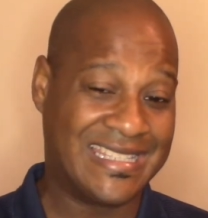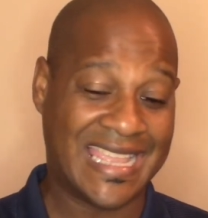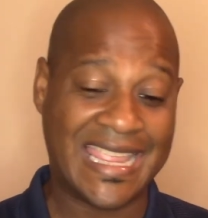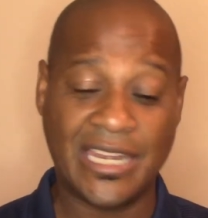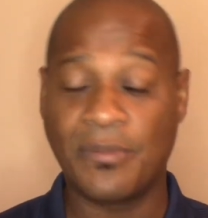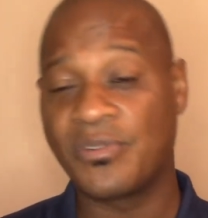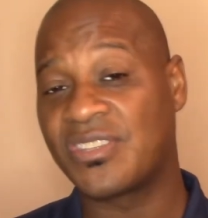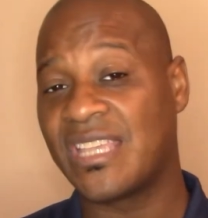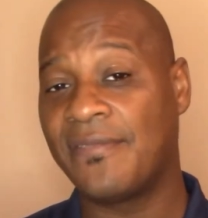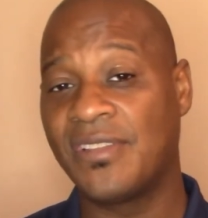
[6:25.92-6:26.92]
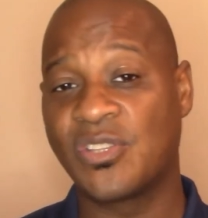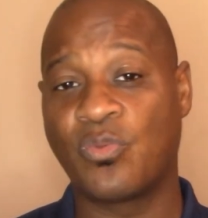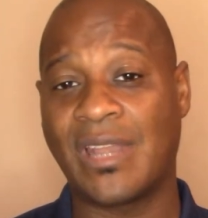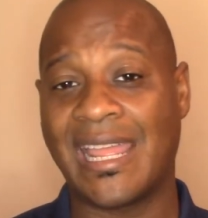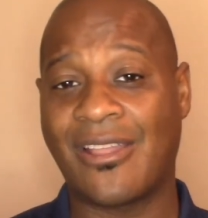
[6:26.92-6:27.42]
Day number 7 is
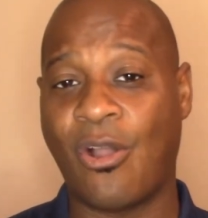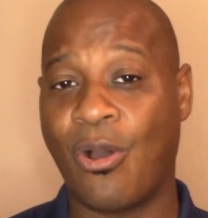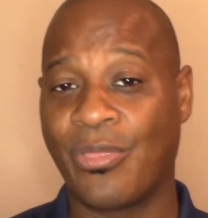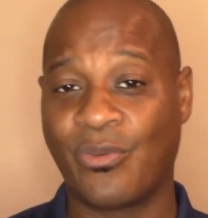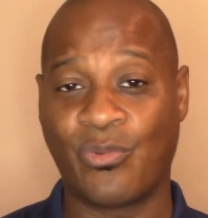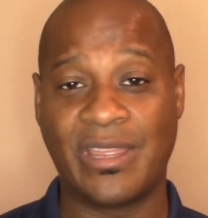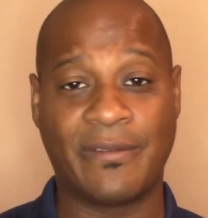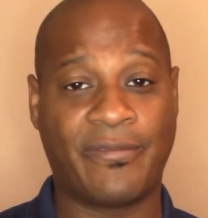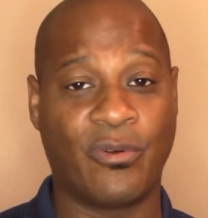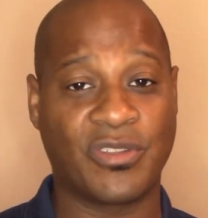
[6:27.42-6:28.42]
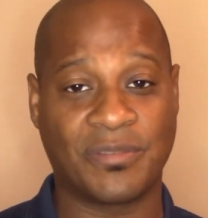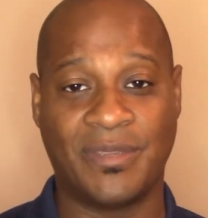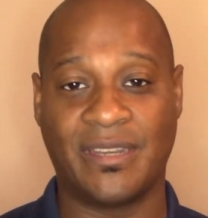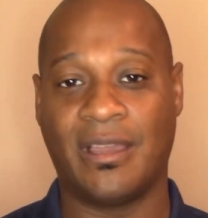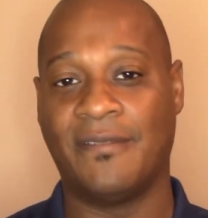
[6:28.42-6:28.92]
what I call the
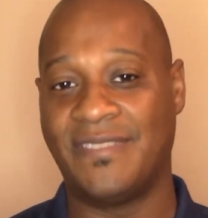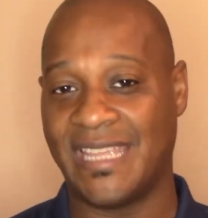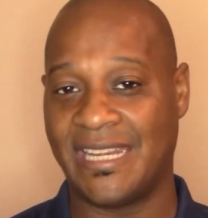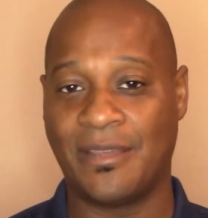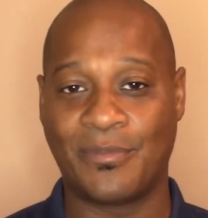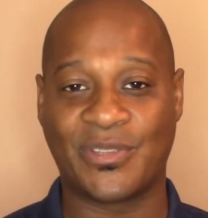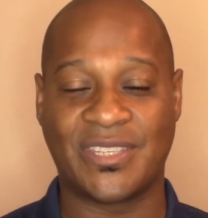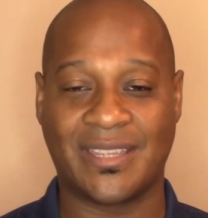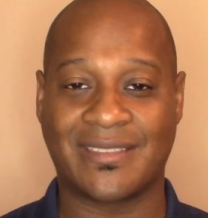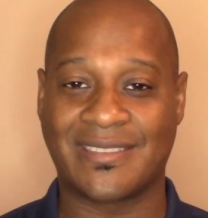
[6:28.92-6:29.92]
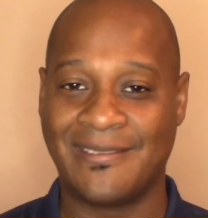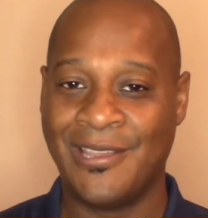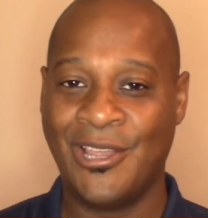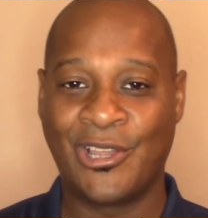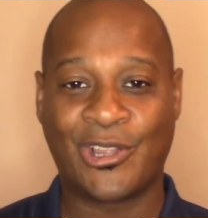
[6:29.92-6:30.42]
reinforcement of day number
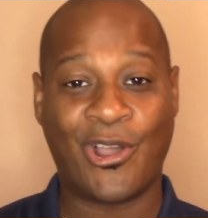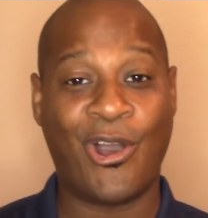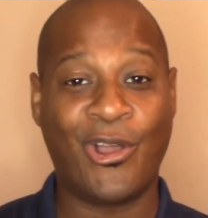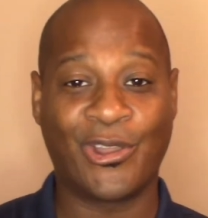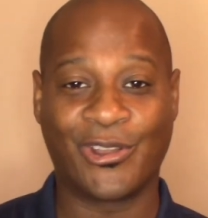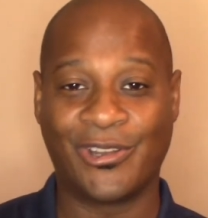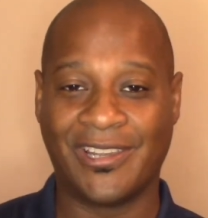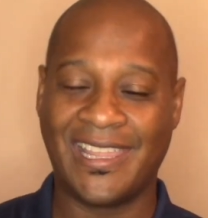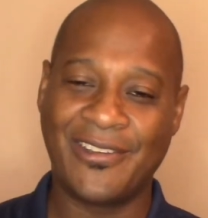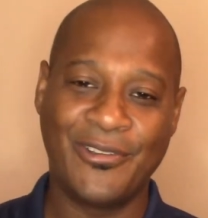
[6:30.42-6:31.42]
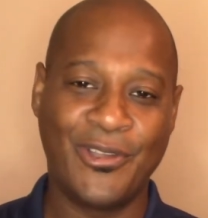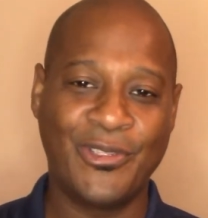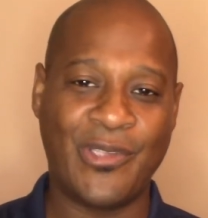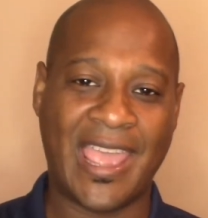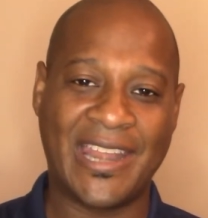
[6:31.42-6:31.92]
6. Call her, let her know
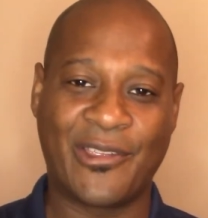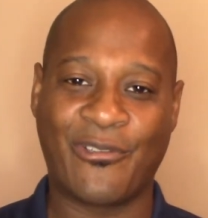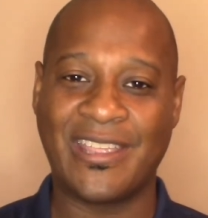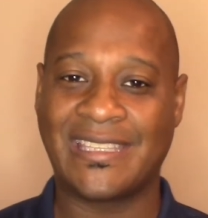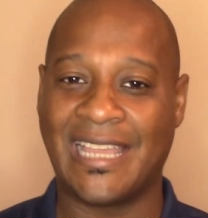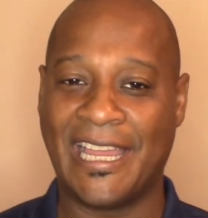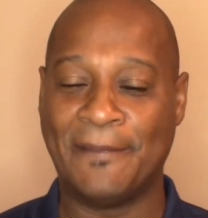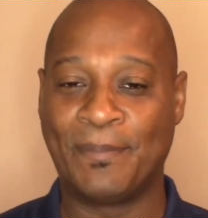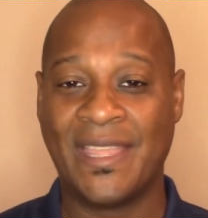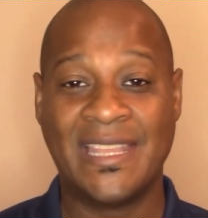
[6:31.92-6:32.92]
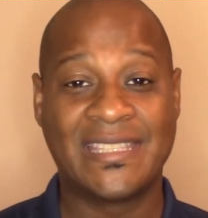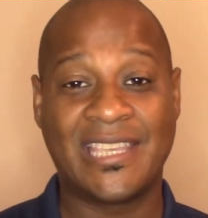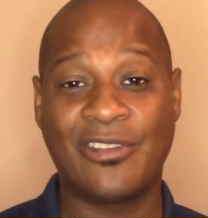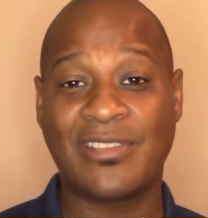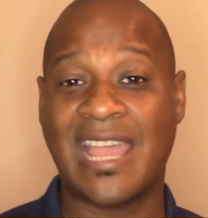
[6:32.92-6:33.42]
you had a great time.
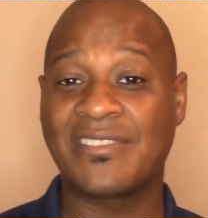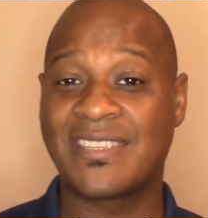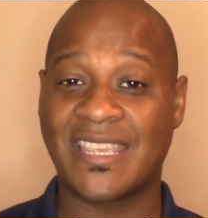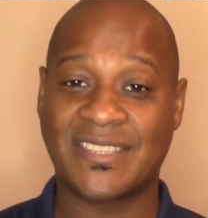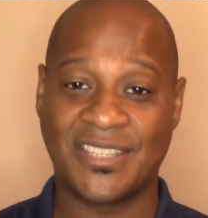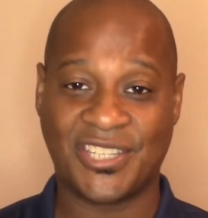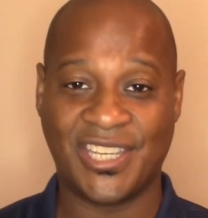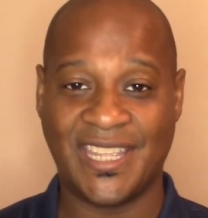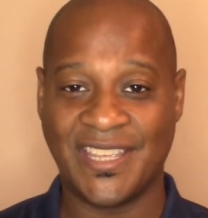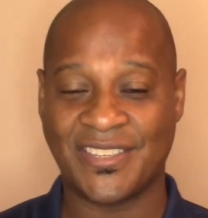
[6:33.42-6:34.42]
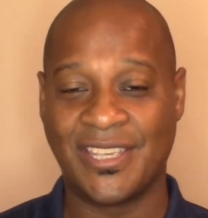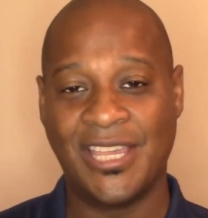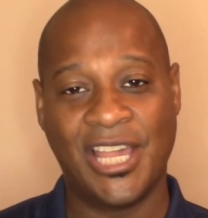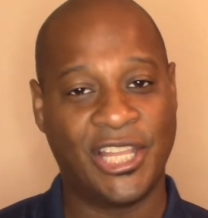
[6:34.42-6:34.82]
Tell her how sexy she is.